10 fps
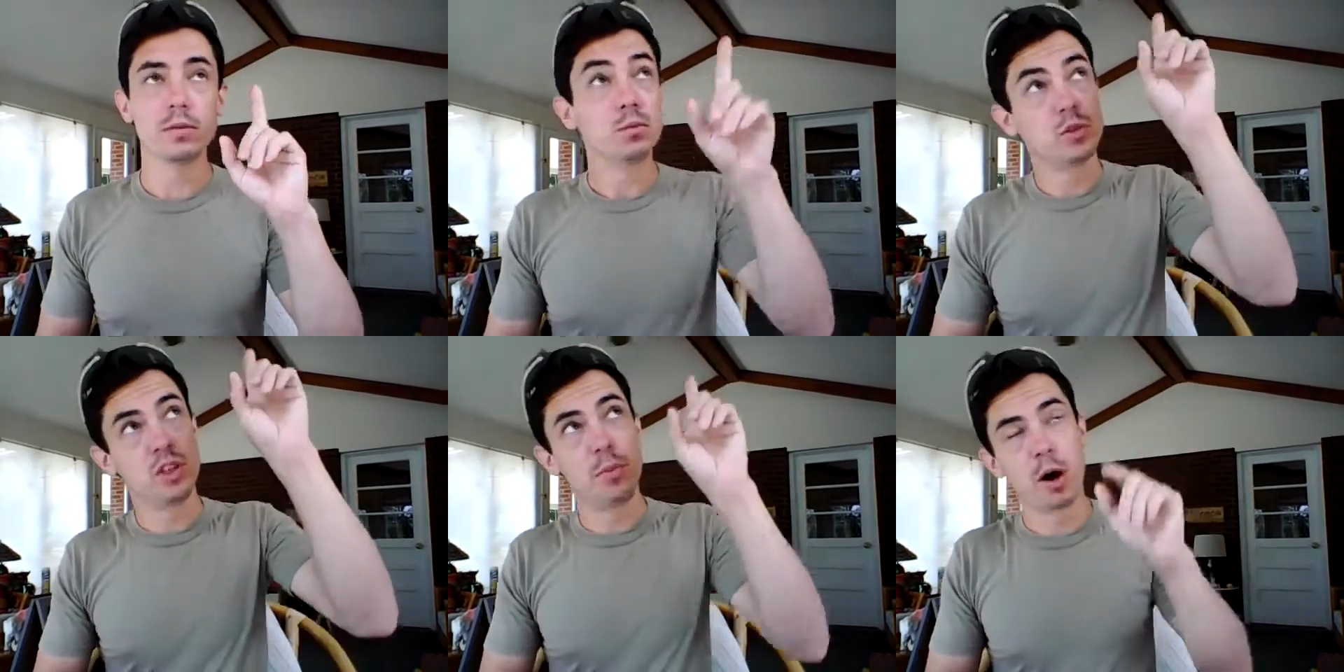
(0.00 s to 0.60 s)

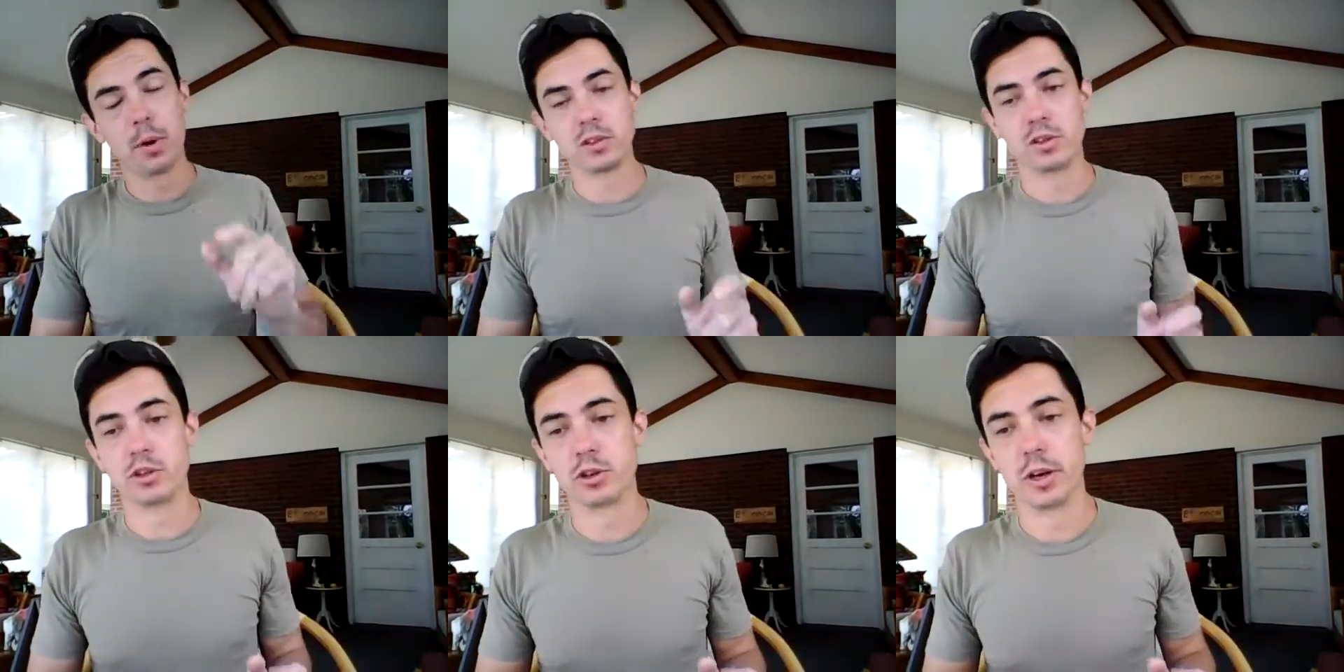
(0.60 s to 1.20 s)
See paw-paws in
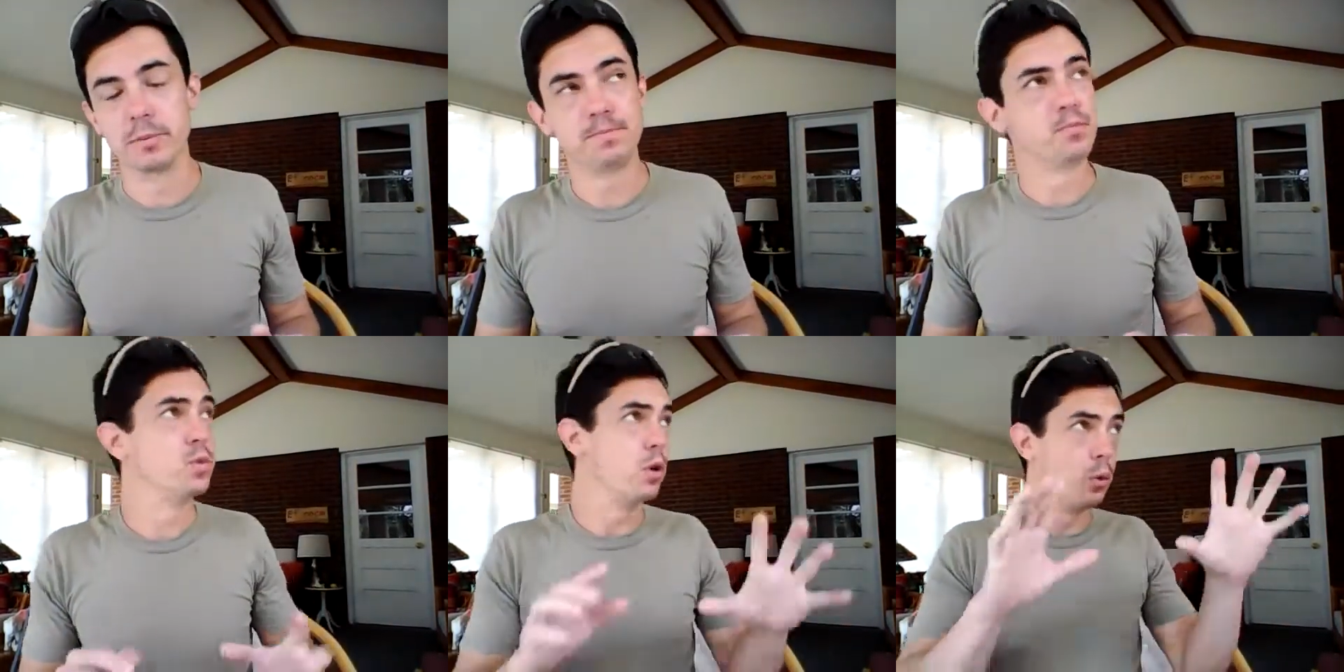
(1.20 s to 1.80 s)
the tree.
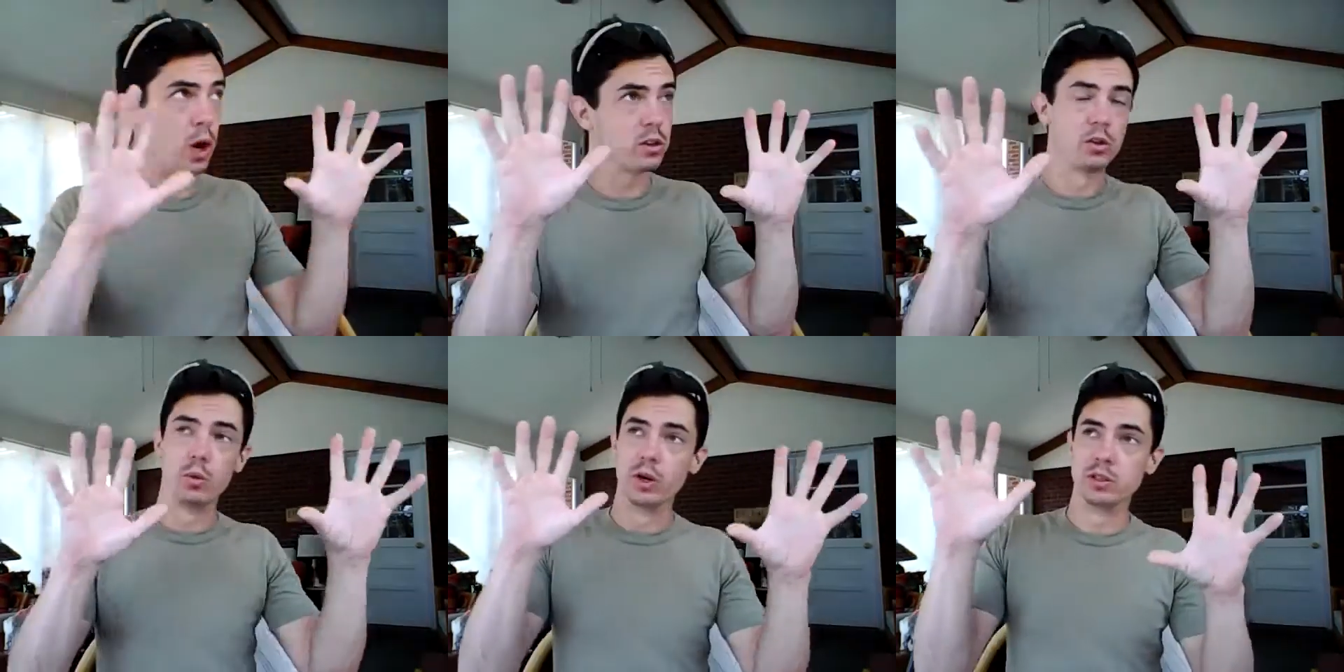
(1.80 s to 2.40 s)
Go walk through
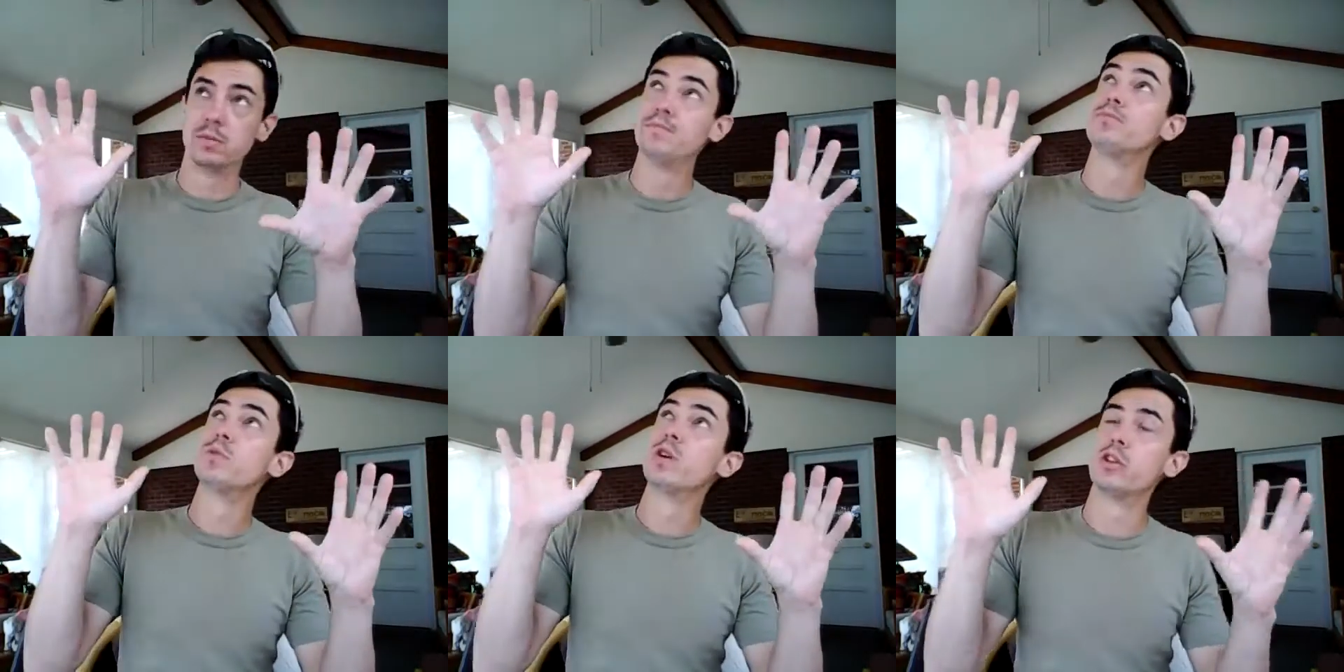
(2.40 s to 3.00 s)
the woods,
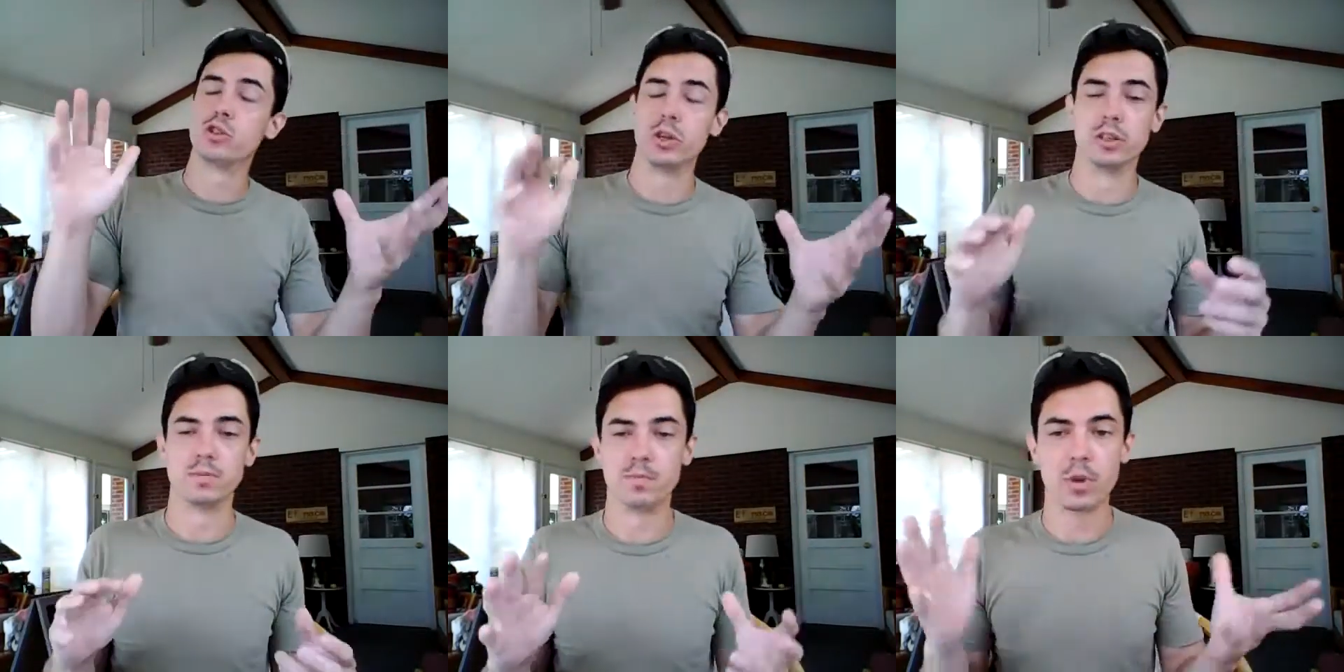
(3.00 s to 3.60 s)
look at the trees.